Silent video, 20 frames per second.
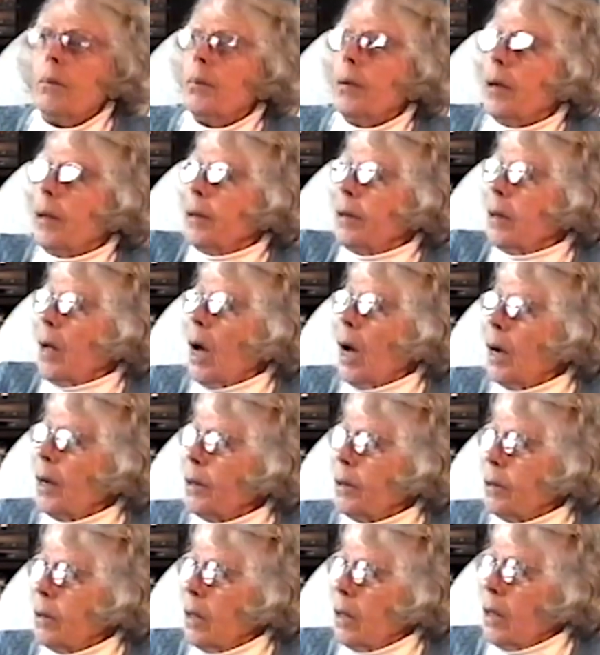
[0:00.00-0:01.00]
But
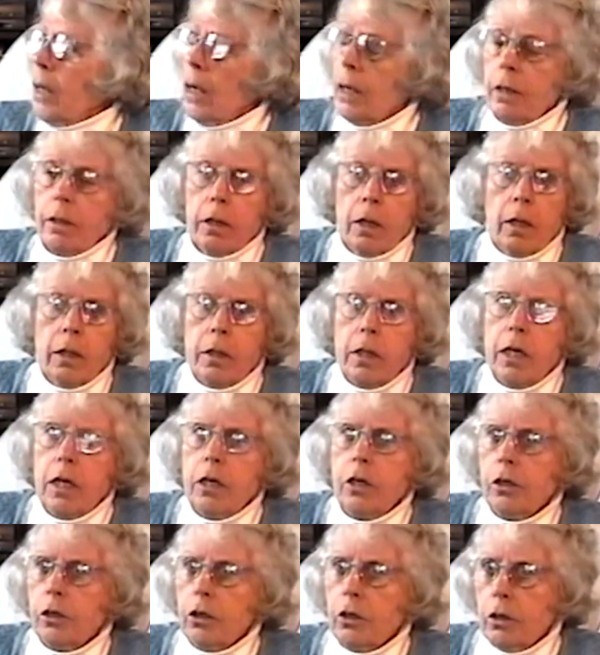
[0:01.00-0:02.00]
I
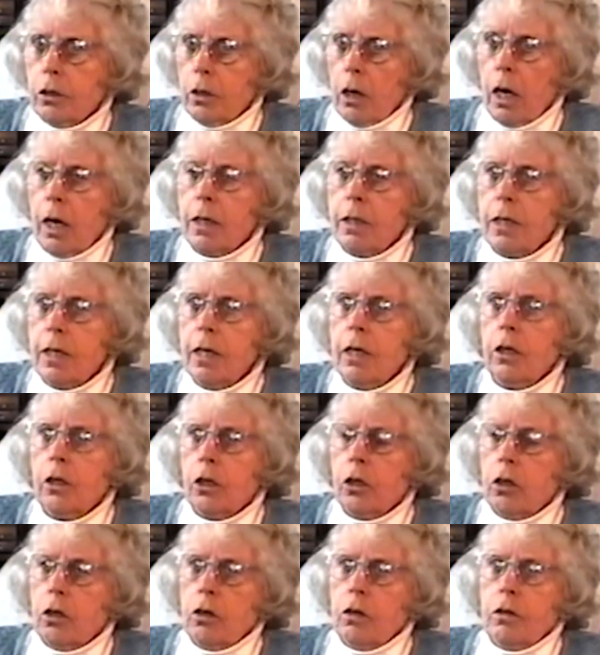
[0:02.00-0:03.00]
need
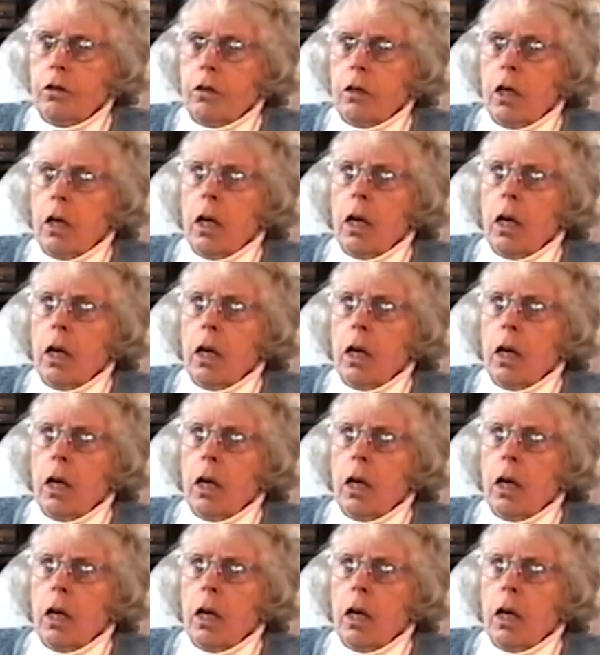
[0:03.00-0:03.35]
Earth